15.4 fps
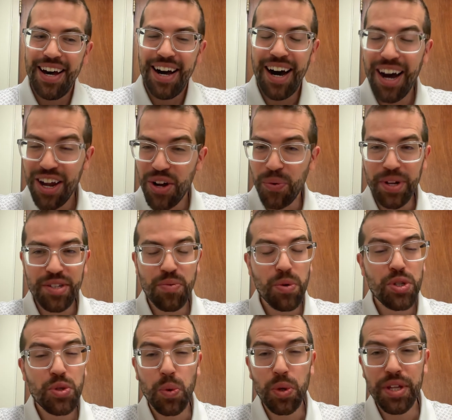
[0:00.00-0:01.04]
hirings
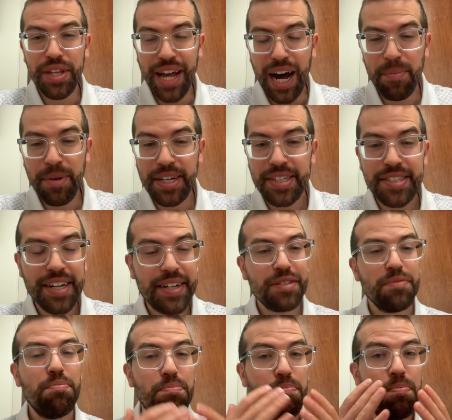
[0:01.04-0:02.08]
which would not make
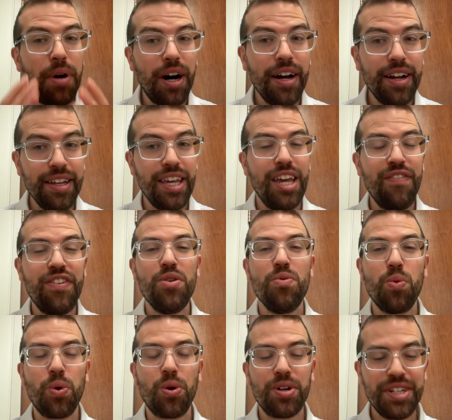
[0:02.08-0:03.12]
sense. But if he
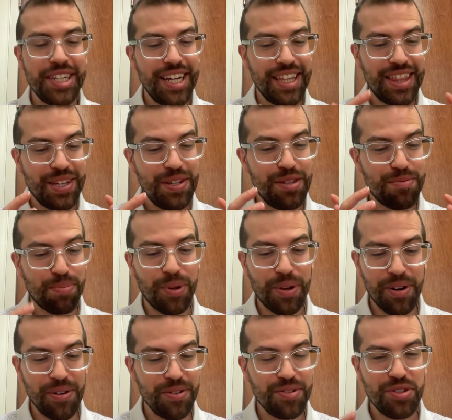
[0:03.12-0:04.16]
were to get these
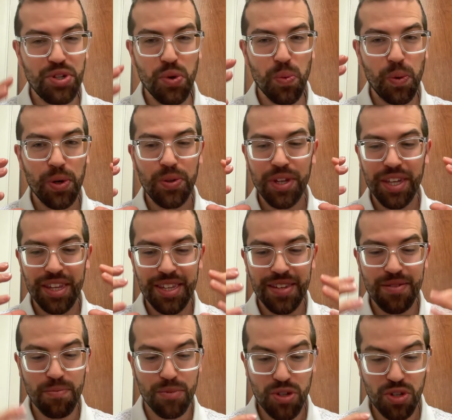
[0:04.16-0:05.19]
players to really
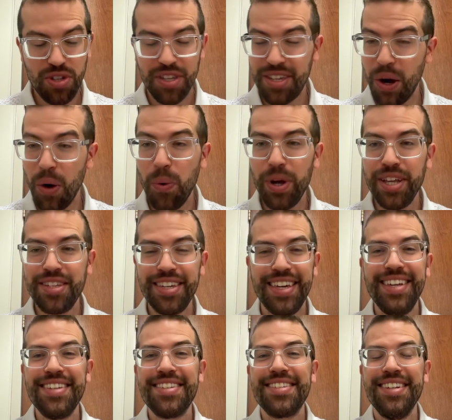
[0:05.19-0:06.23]
go into
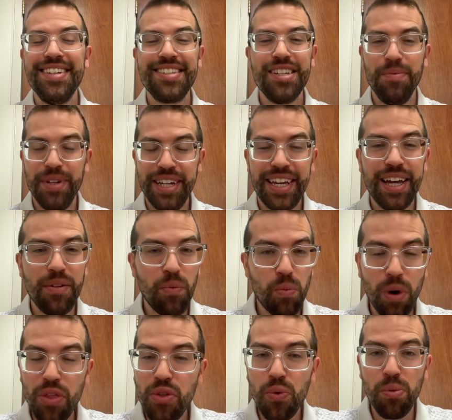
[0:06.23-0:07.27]
his system and again
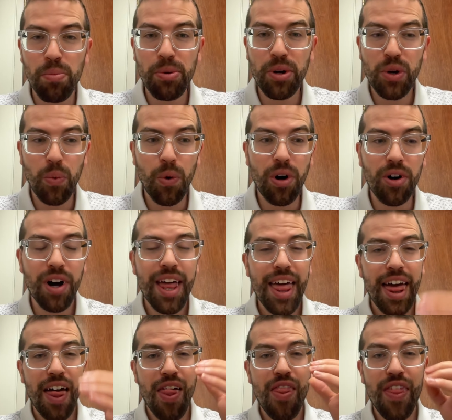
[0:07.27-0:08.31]
run through brick wall,
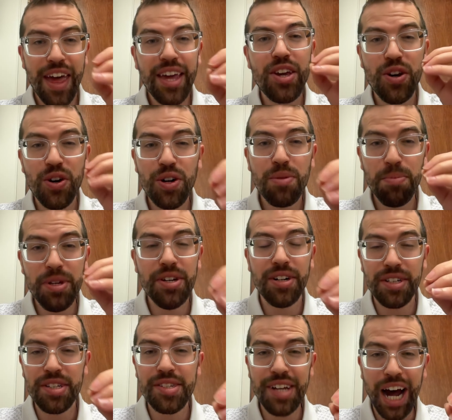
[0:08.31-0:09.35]
they could be
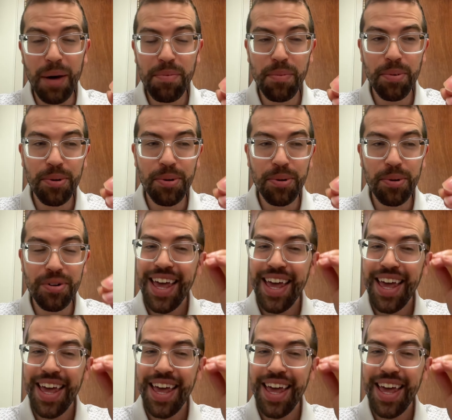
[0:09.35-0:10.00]
unstoppable.